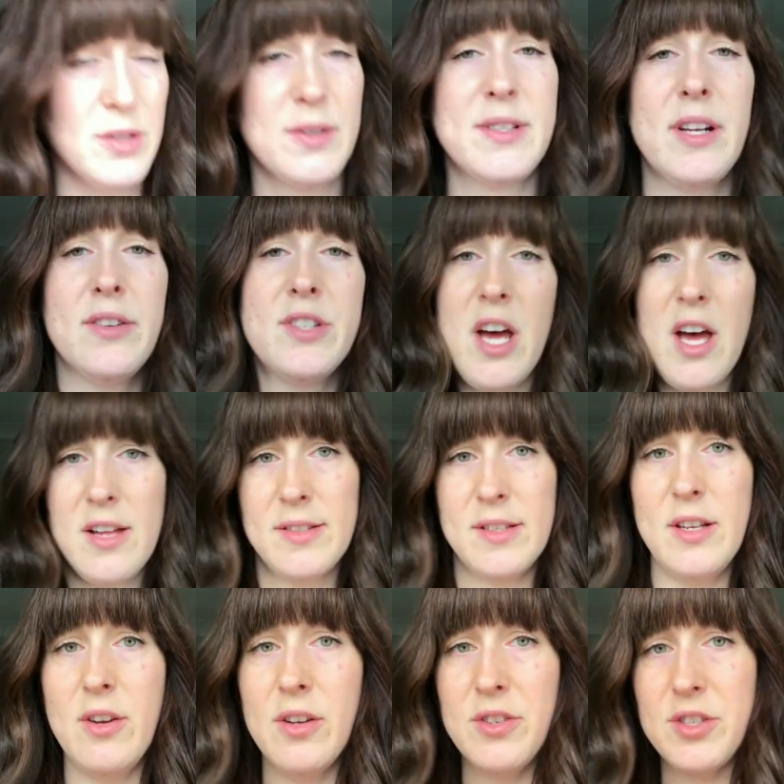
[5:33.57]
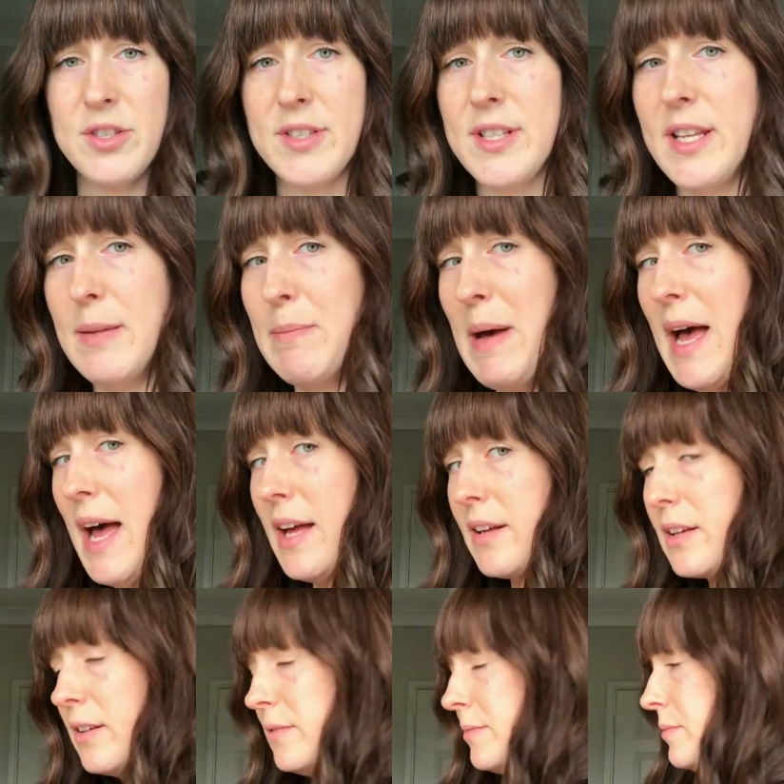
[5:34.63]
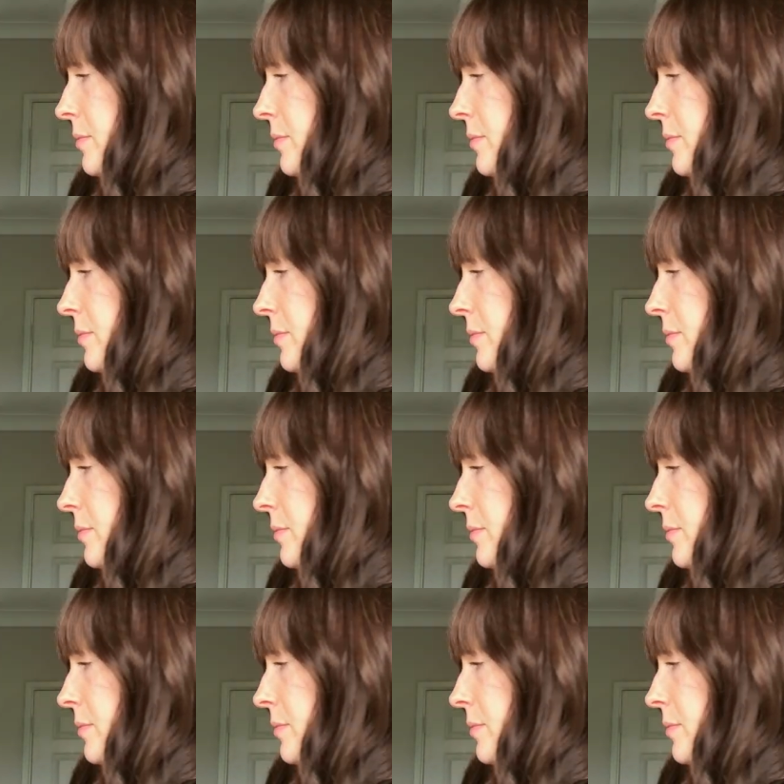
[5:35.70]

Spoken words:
do a slow turn so you can just see the back.